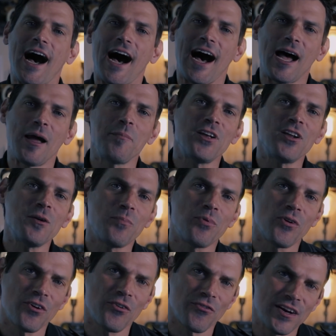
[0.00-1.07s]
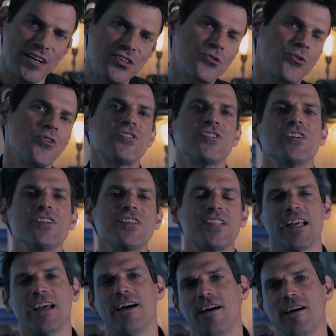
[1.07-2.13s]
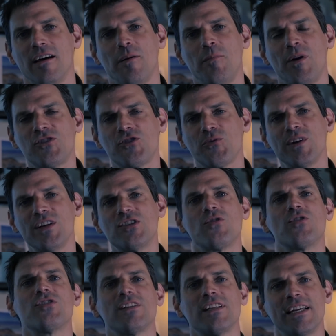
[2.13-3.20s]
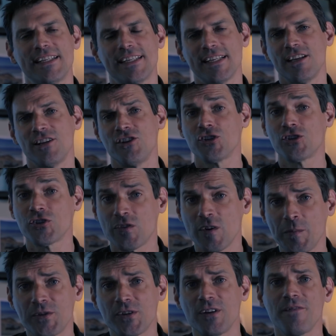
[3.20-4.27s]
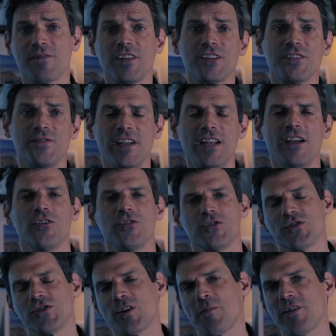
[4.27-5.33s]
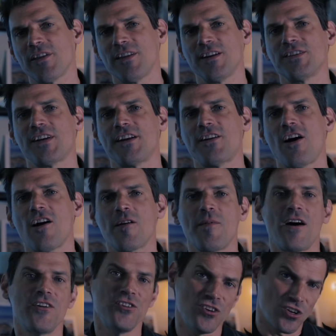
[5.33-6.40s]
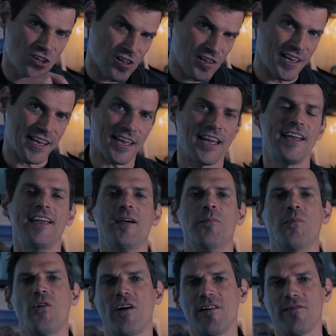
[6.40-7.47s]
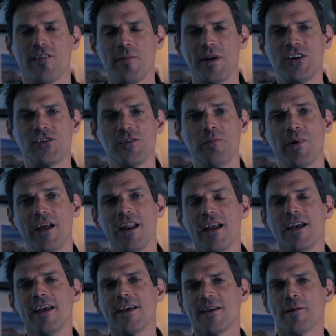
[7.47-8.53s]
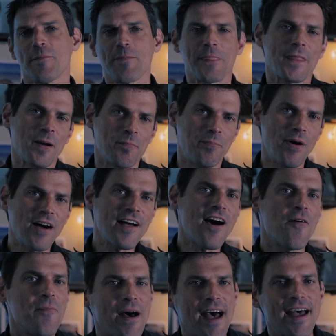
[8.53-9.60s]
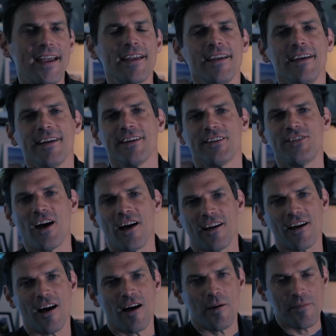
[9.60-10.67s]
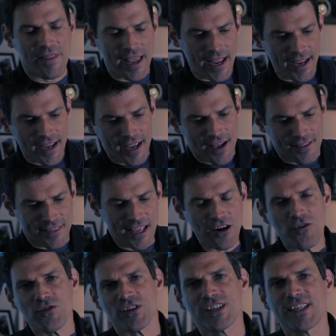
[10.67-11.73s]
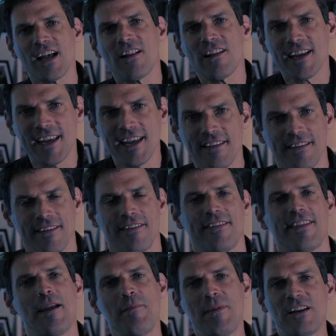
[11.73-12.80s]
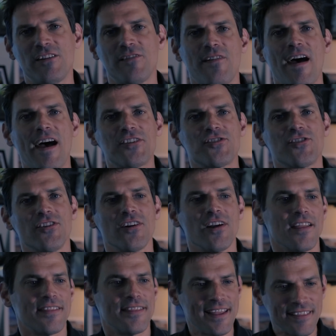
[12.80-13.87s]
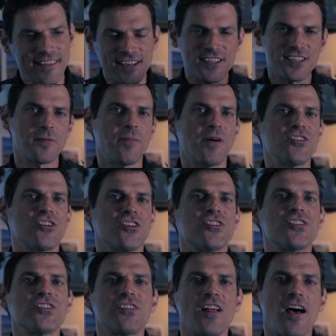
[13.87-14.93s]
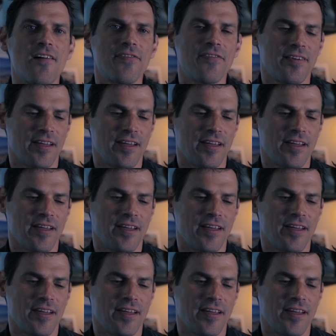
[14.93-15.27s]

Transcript: I'm going to put resources, a bunch of resource links in the description of this video. So some of the things I talk about, you can click and get more information. But bugoutbag.com, they don't sell a kit that they manufacture. They list a bunch of stuff,